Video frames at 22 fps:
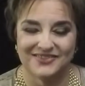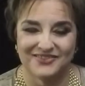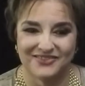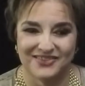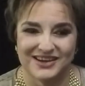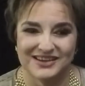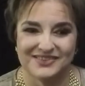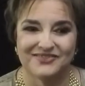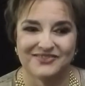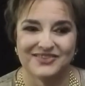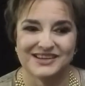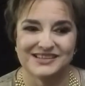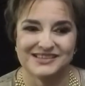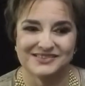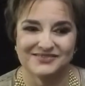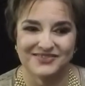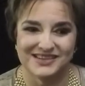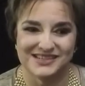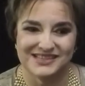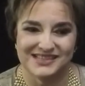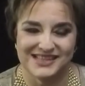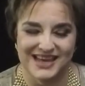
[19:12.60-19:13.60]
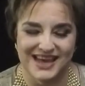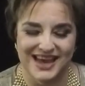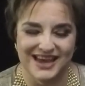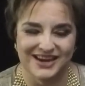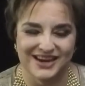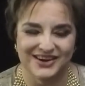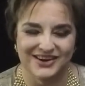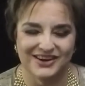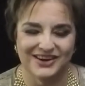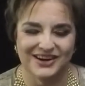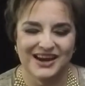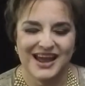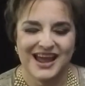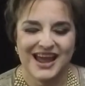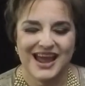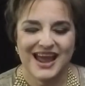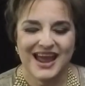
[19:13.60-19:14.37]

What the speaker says: Was the anchor.